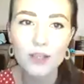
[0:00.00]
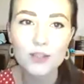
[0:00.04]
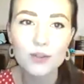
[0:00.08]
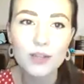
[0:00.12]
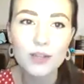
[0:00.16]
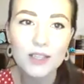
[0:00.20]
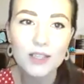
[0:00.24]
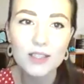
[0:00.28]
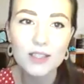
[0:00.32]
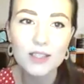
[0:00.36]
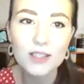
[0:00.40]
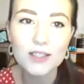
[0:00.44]
so
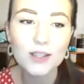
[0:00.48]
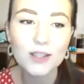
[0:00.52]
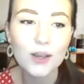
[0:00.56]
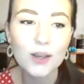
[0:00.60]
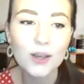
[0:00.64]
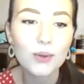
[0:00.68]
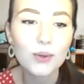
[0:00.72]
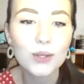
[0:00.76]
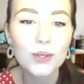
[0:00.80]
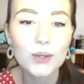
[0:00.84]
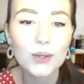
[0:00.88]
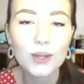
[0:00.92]

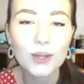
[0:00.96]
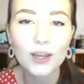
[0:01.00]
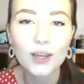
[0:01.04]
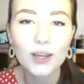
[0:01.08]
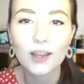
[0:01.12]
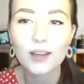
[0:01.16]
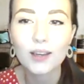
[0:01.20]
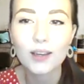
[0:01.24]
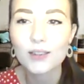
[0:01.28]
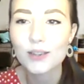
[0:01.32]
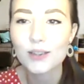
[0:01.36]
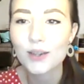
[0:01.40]
you
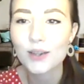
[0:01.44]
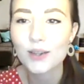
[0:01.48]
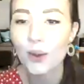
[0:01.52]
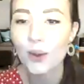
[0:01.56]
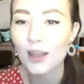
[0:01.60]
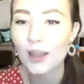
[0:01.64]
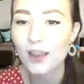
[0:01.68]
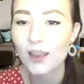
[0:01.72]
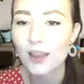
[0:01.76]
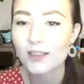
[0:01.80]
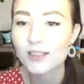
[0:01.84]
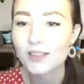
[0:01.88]
can go
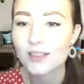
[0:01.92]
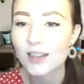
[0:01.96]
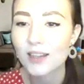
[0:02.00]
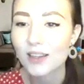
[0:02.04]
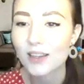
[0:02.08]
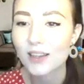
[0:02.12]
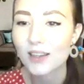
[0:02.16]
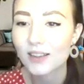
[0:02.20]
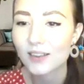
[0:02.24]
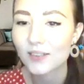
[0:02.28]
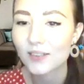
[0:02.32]
ahead, Nick.